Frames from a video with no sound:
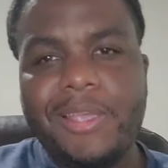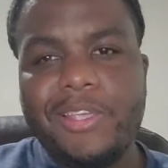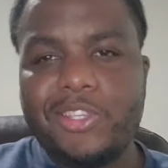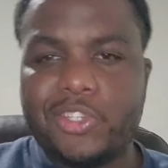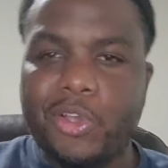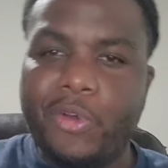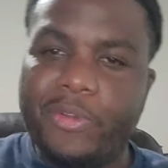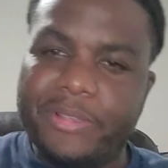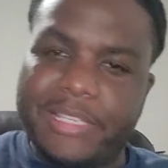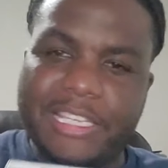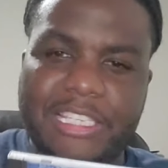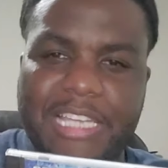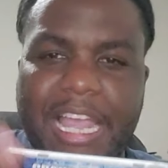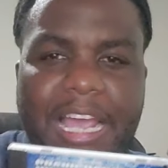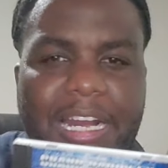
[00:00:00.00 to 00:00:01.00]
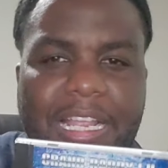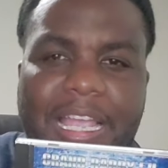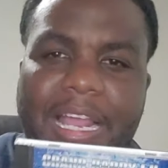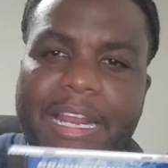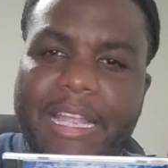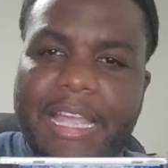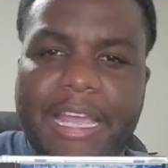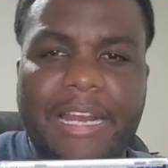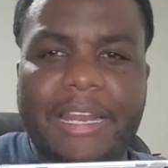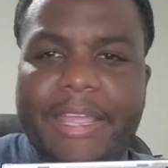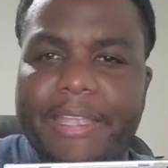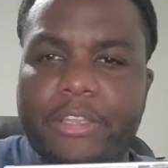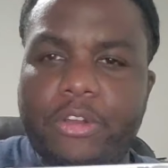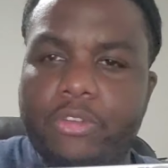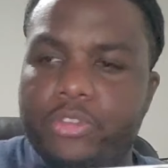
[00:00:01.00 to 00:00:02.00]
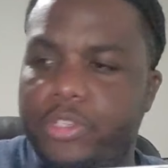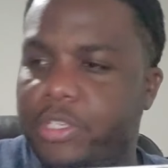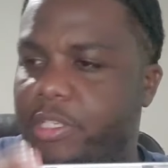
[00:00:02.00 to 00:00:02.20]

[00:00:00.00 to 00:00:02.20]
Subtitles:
So this kind of got kind of like, you know,